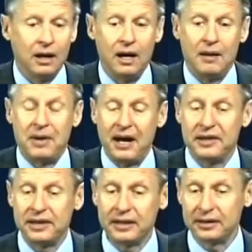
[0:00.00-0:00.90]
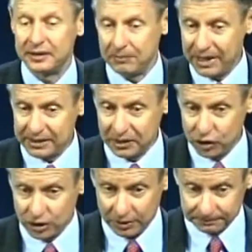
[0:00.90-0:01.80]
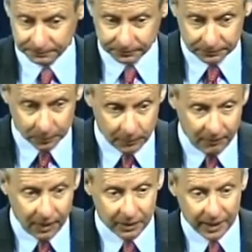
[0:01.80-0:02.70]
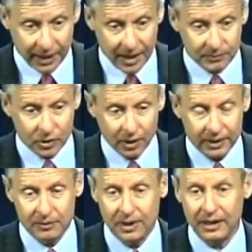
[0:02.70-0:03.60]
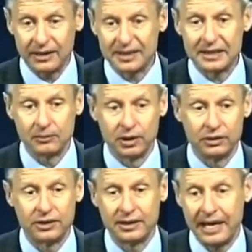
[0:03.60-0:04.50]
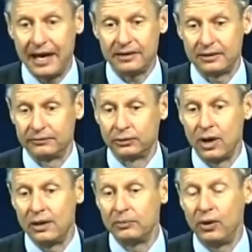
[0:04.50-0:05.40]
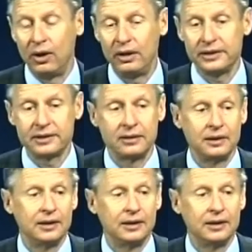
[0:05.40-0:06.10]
I think that the message that I am talking about is similar to that of Ron Paul's.